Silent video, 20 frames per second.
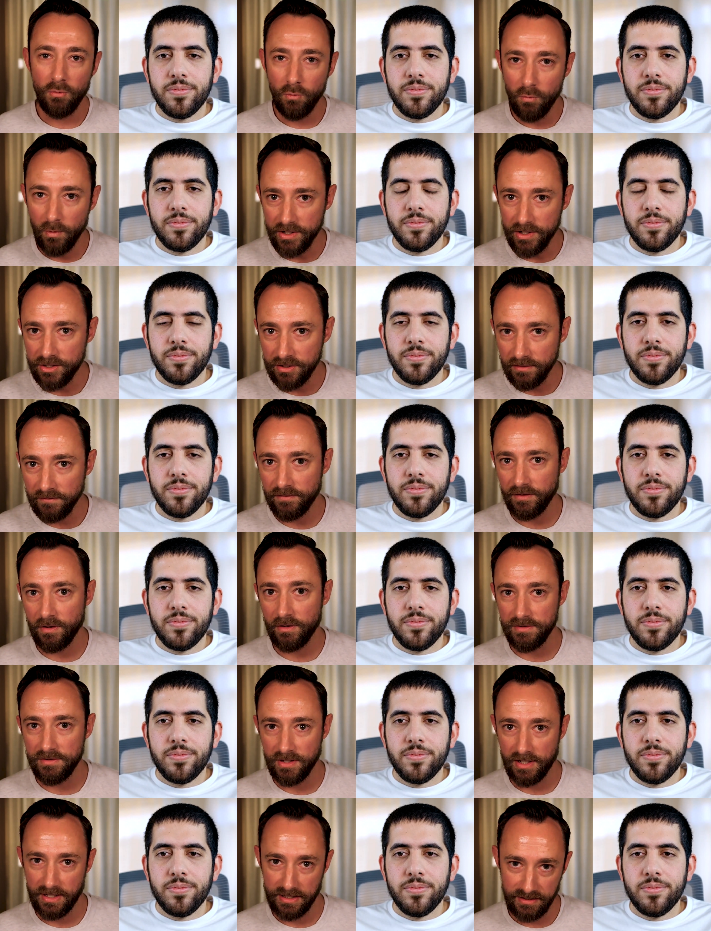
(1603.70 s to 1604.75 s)
Speaker 1: which of
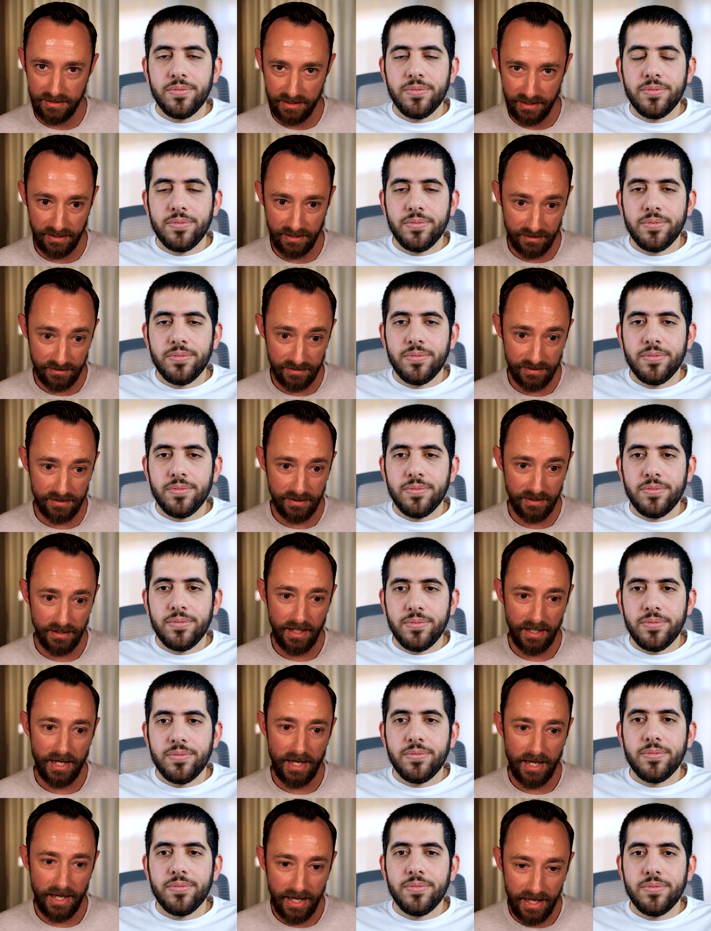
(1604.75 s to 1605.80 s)
those ideas
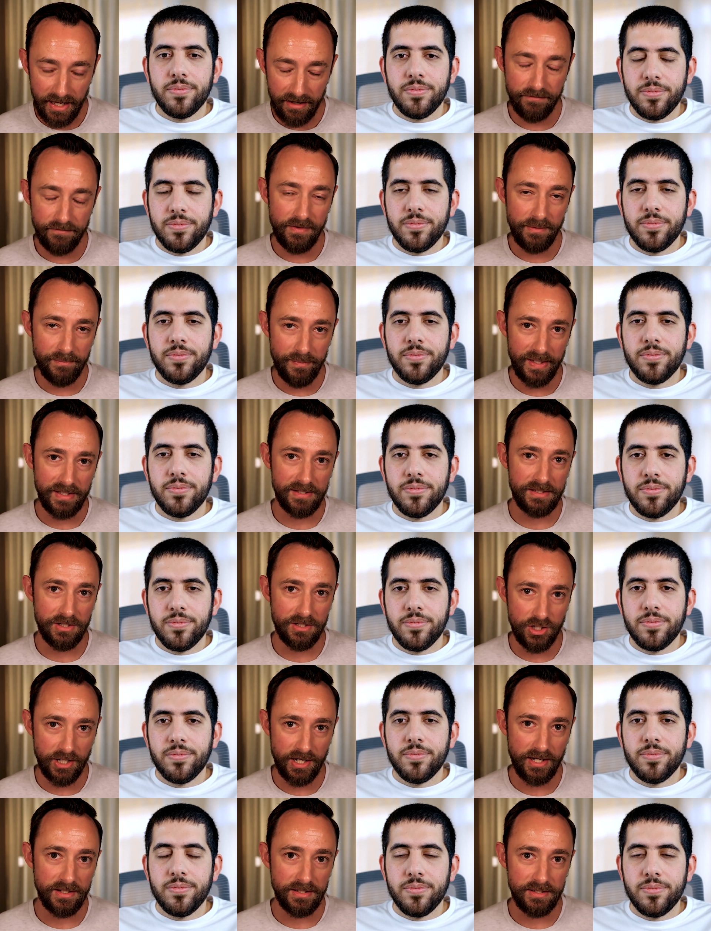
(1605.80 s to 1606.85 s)
have the best
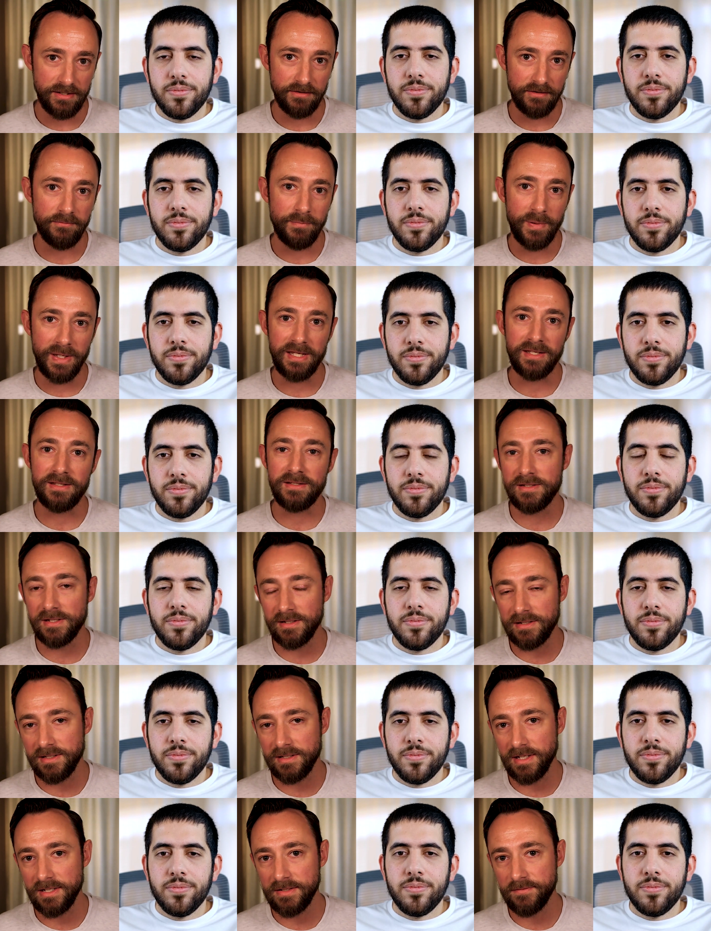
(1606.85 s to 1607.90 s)
chance of being
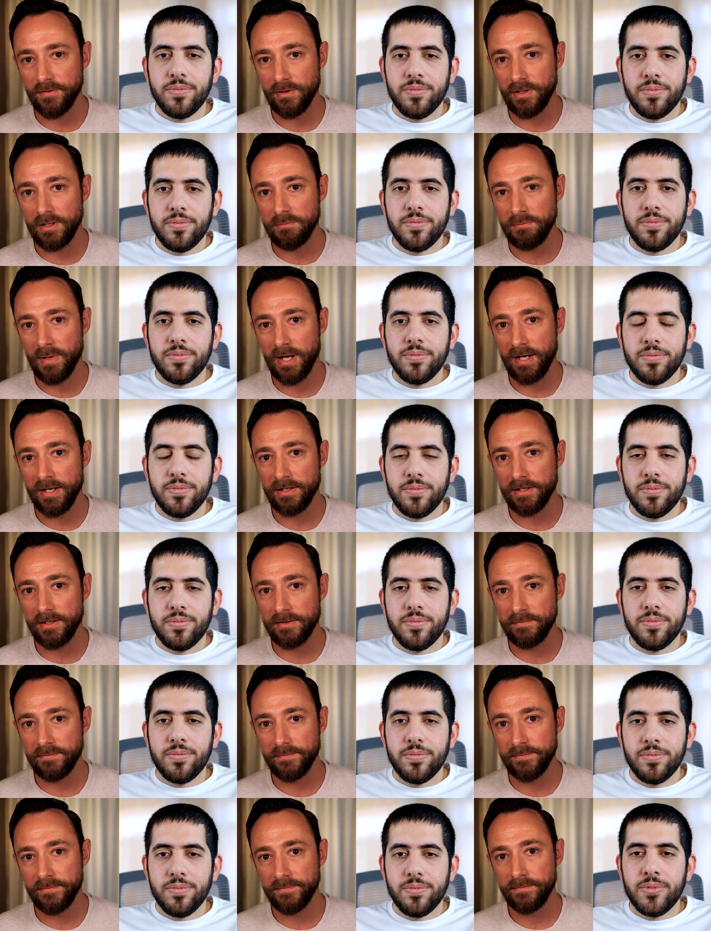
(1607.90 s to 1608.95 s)
successful in market?
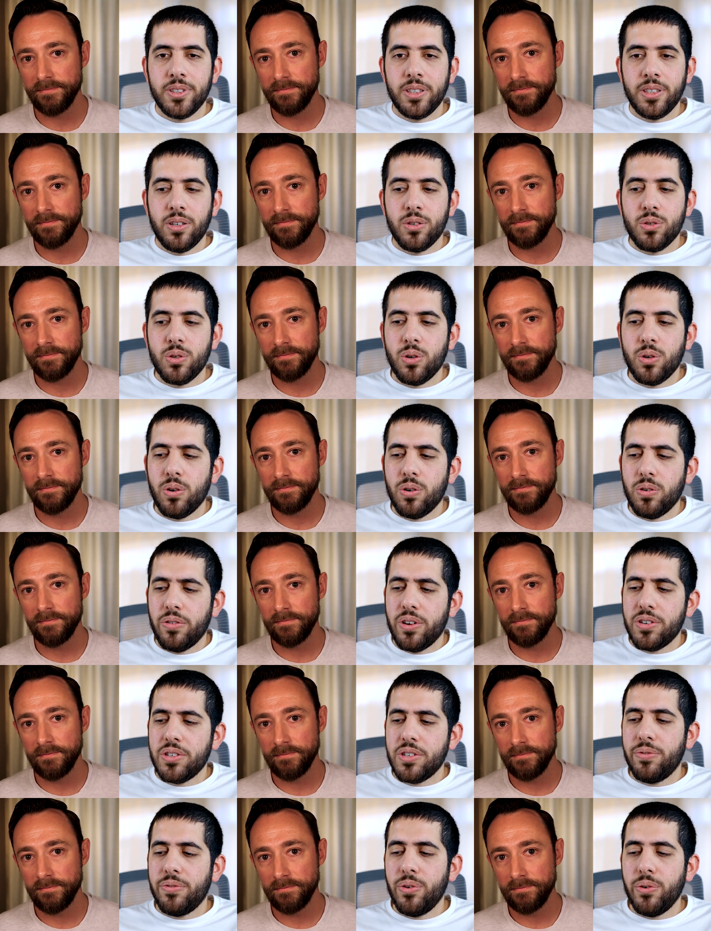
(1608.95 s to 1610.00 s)
Speaker 2: So
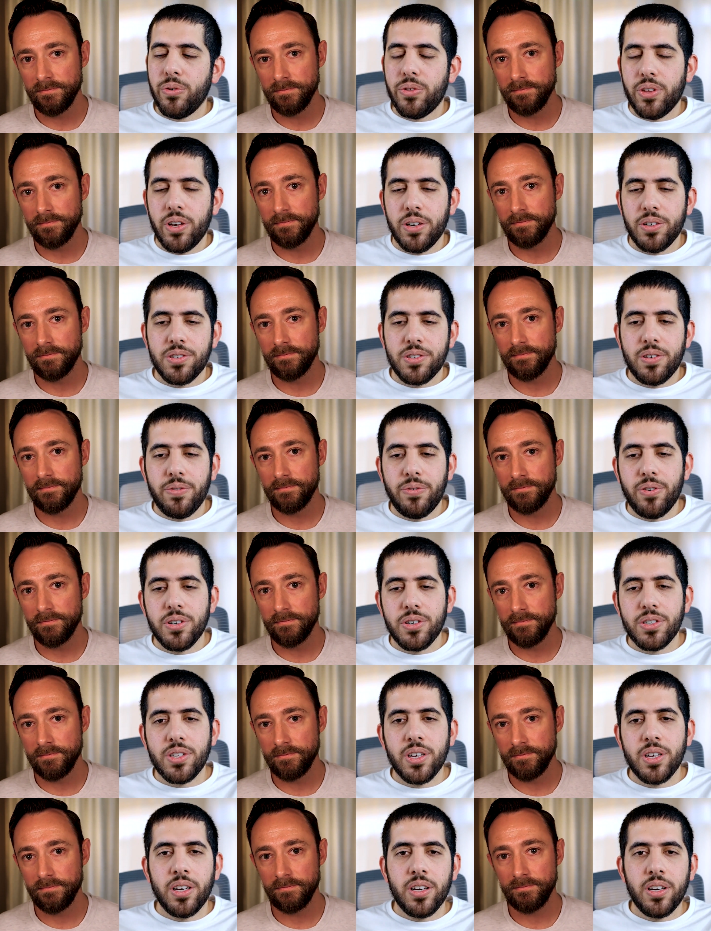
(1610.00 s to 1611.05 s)
there's a few things. The
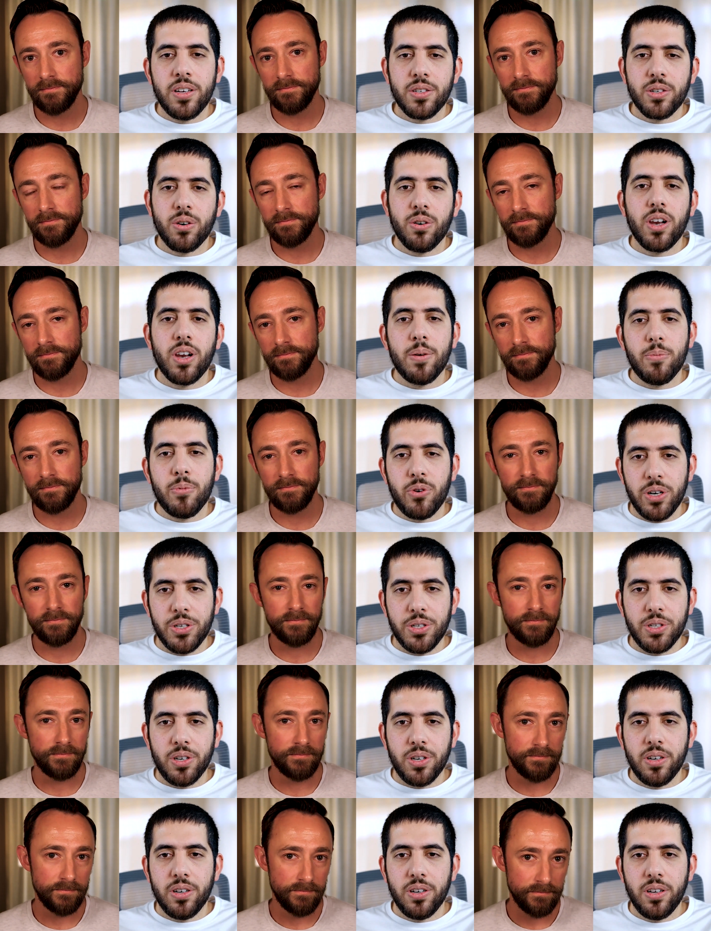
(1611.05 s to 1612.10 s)
first thing is
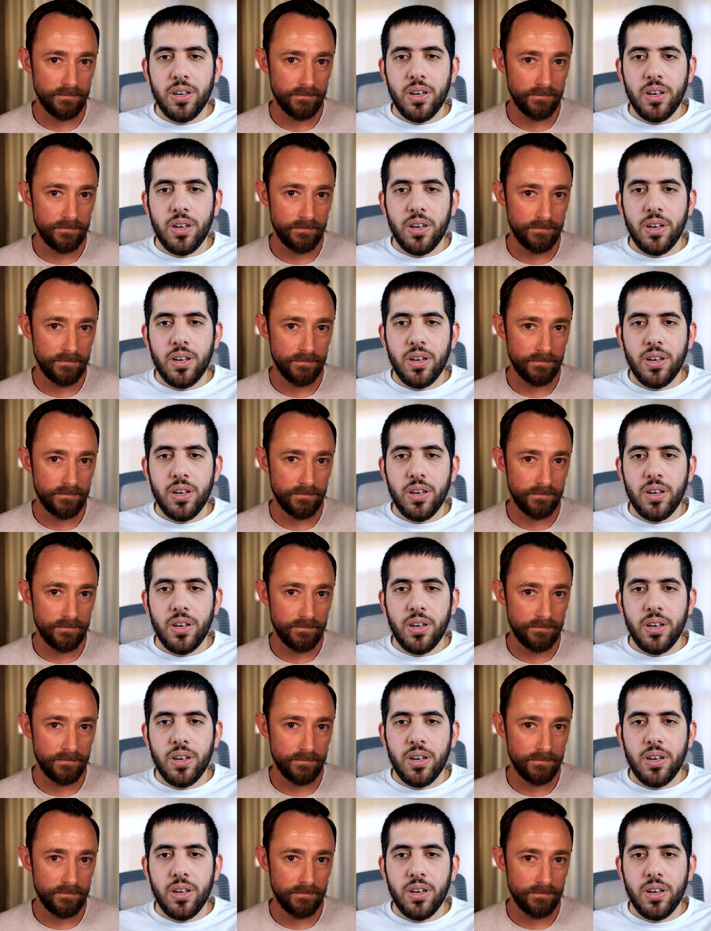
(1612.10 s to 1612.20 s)
collaboration.